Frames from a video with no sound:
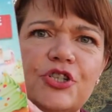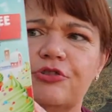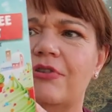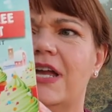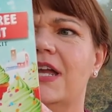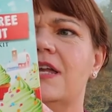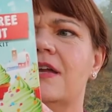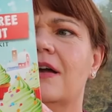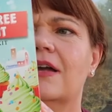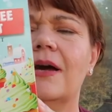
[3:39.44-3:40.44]
tree
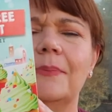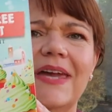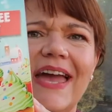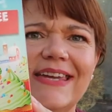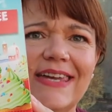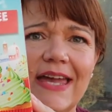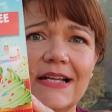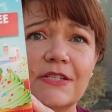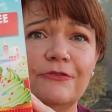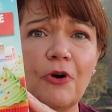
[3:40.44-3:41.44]
cupcake
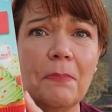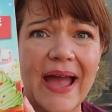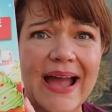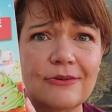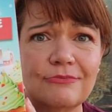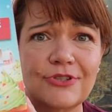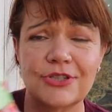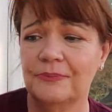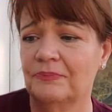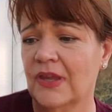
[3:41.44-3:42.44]
kit for a pound.
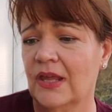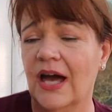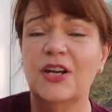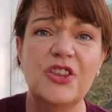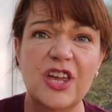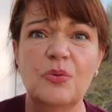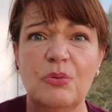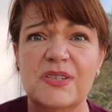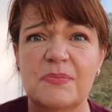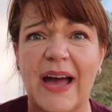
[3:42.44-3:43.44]
I know the other
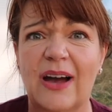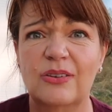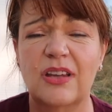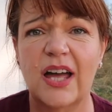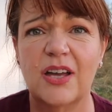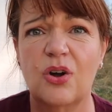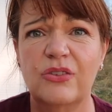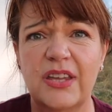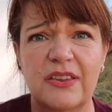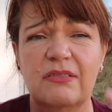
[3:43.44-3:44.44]
one was a pound that I got
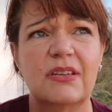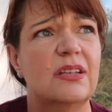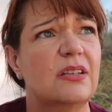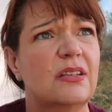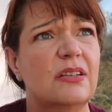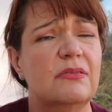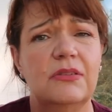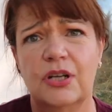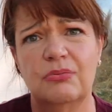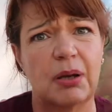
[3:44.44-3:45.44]
the other, um,
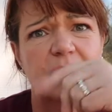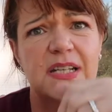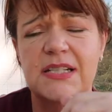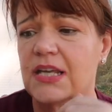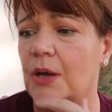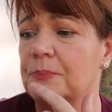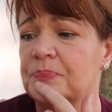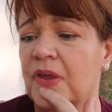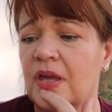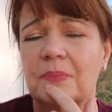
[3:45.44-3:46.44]
you know, a couple of days ago,
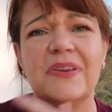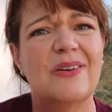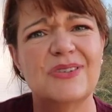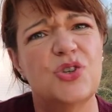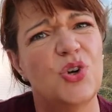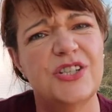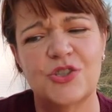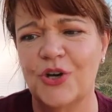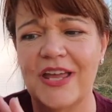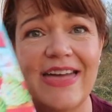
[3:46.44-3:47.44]
but that was Toy
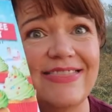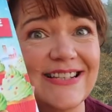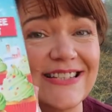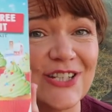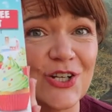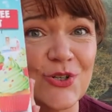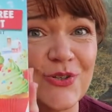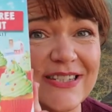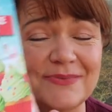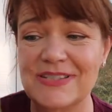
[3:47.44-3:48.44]
Story. This is a
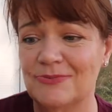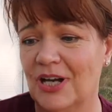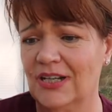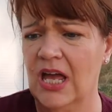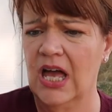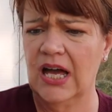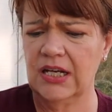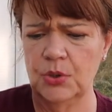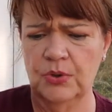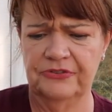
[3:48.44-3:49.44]
Christmas one. I
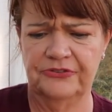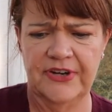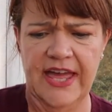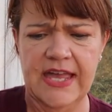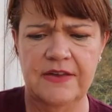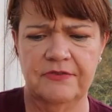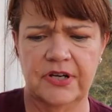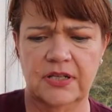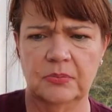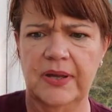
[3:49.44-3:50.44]
don't know what flavour
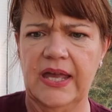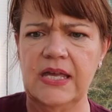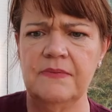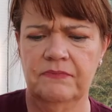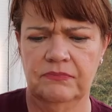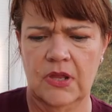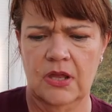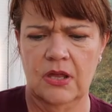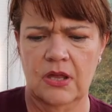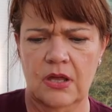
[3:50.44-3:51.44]
it'll be.
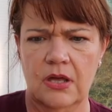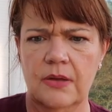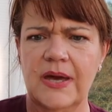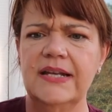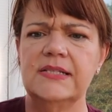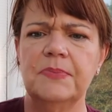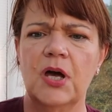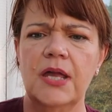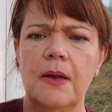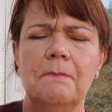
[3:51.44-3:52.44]
Uh, and it's
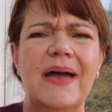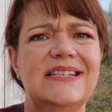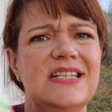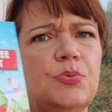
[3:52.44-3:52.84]
by Betty